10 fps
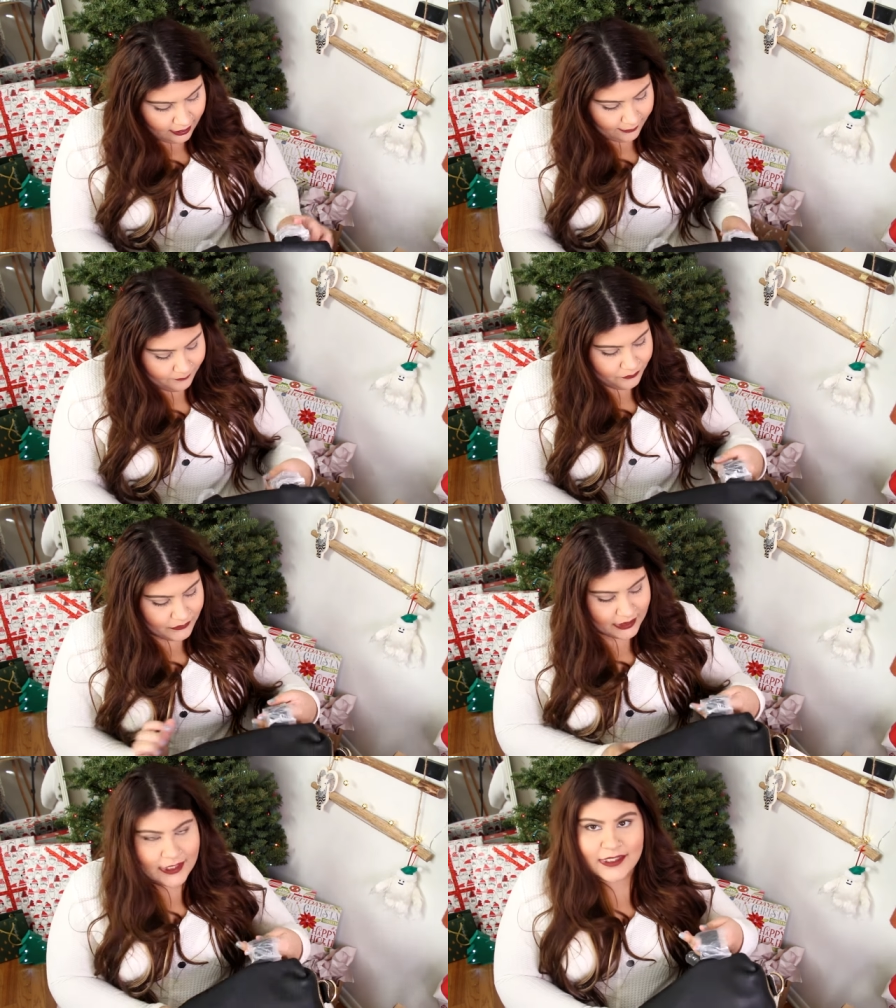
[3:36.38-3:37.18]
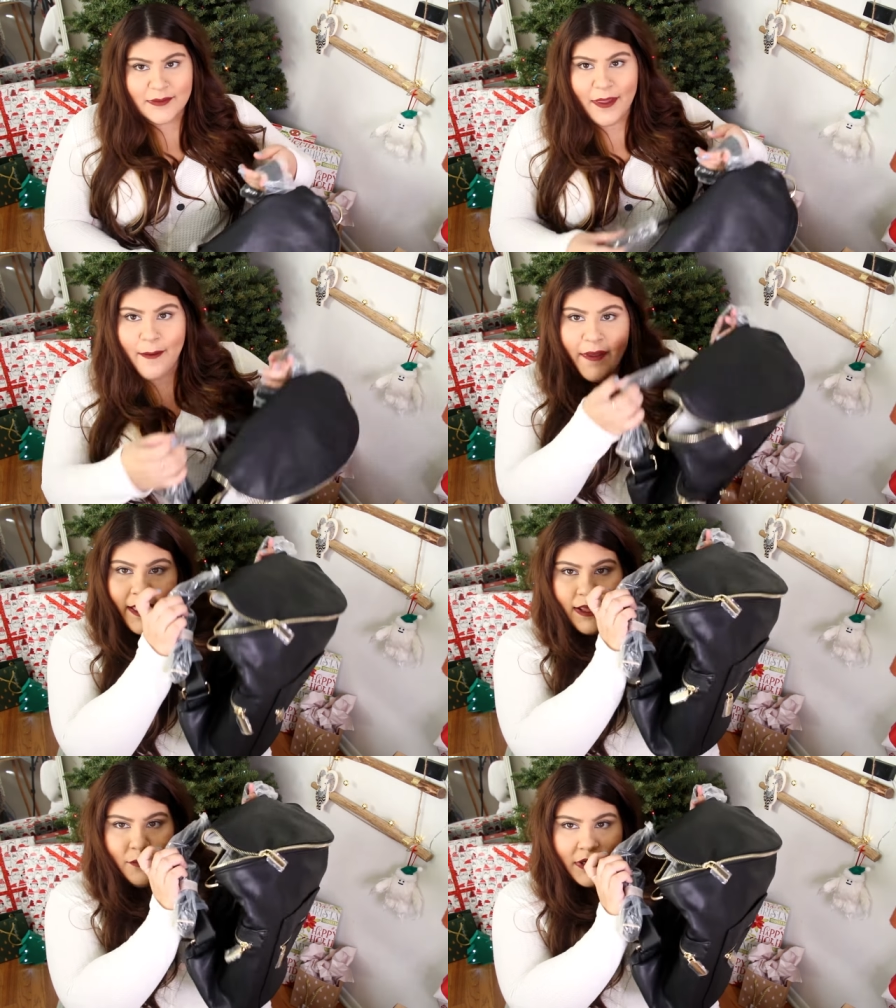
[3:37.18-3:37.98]
Um, it's a
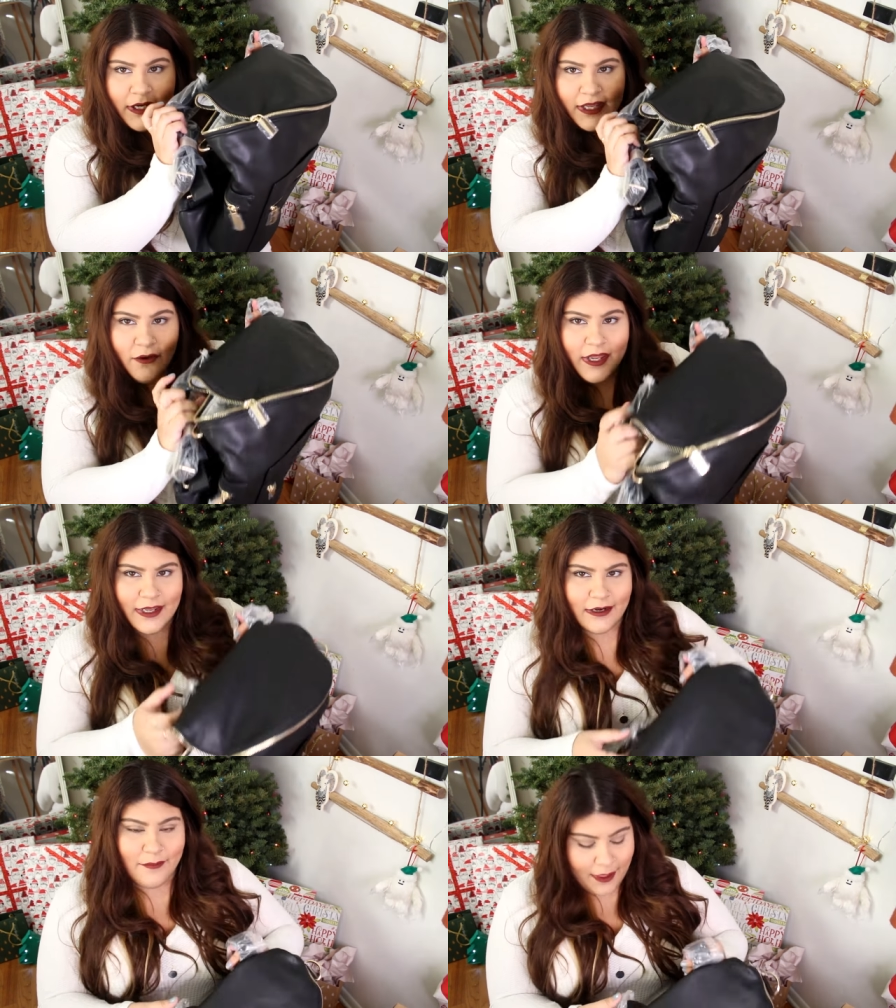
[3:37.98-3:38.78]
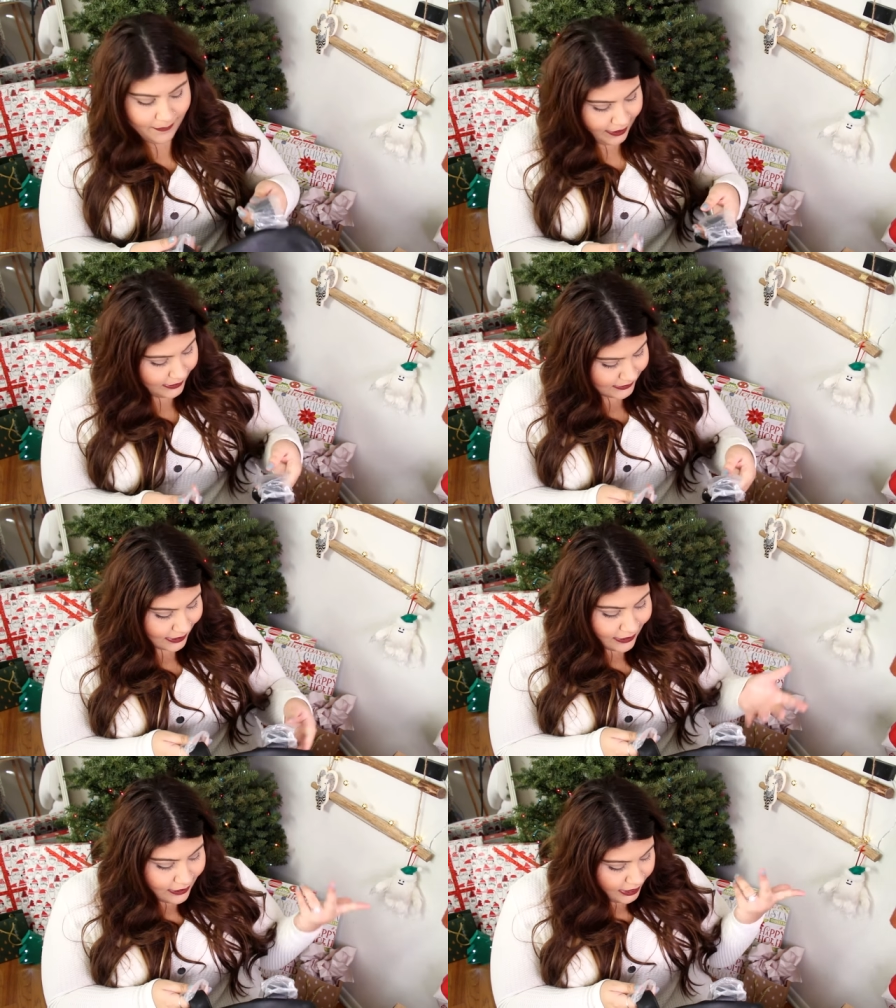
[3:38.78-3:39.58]
backpack. I wanted to go ahead and get a backpack because
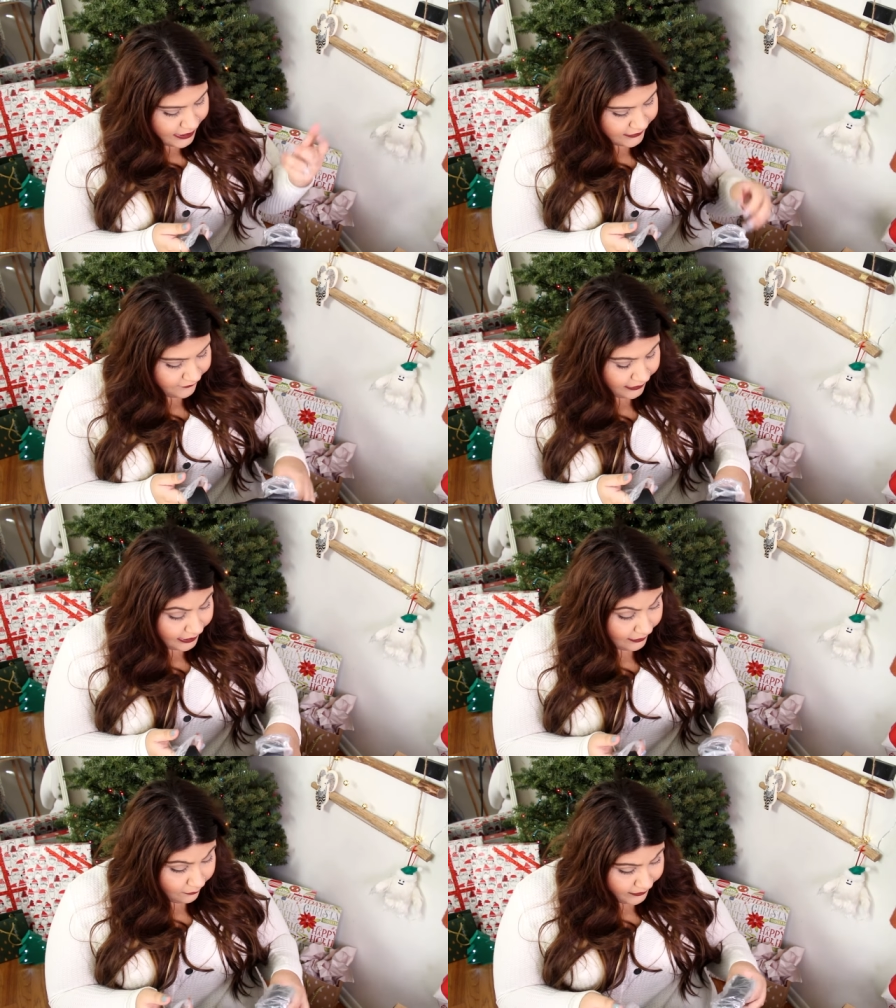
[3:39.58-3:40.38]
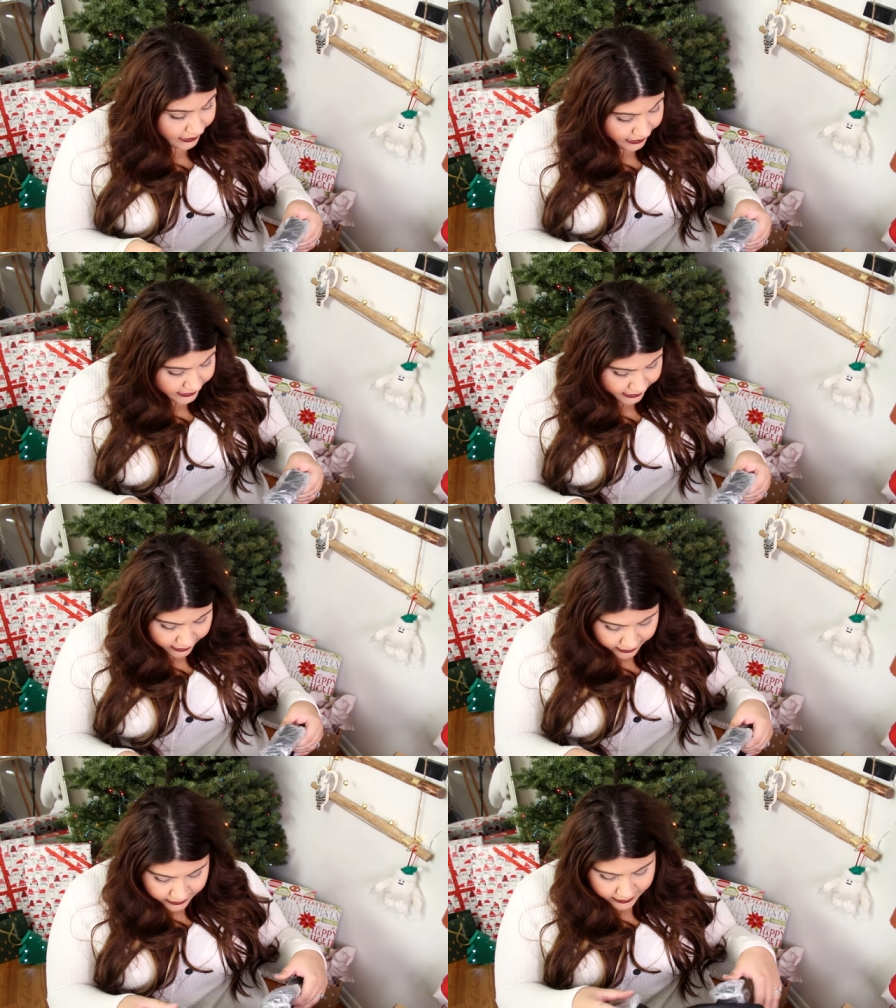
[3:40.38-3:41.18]
I just feel like it would be
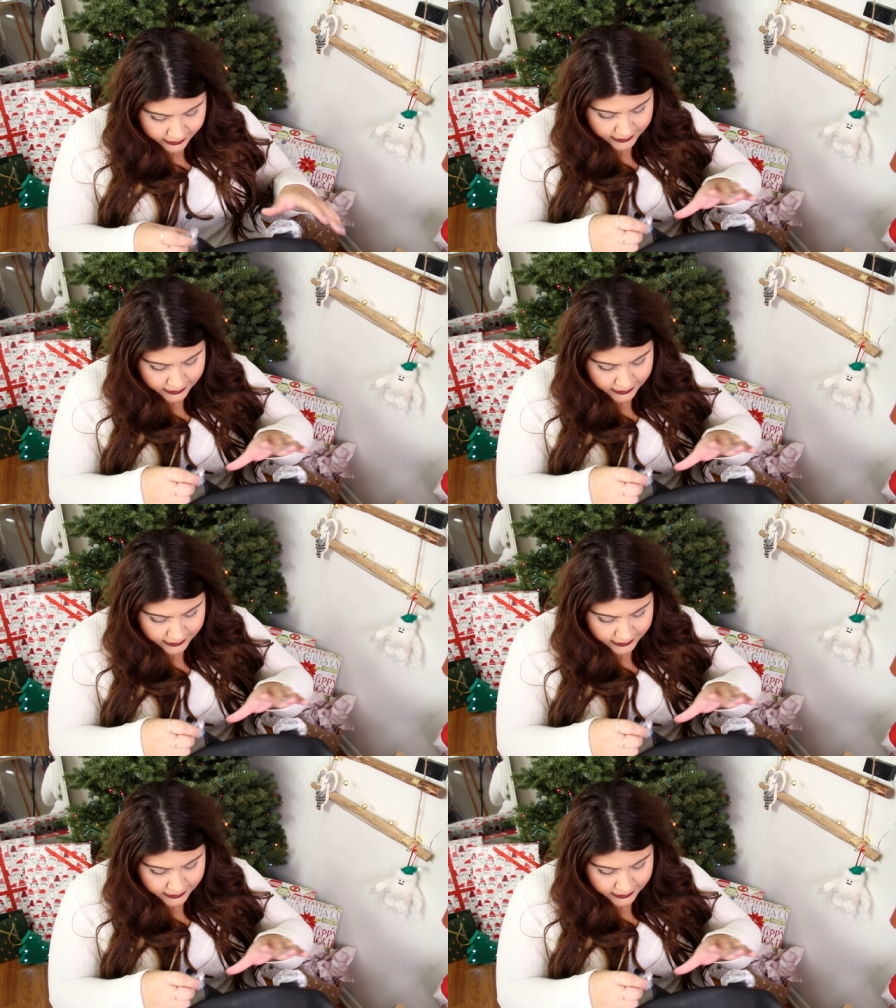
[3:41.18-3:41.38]
easier.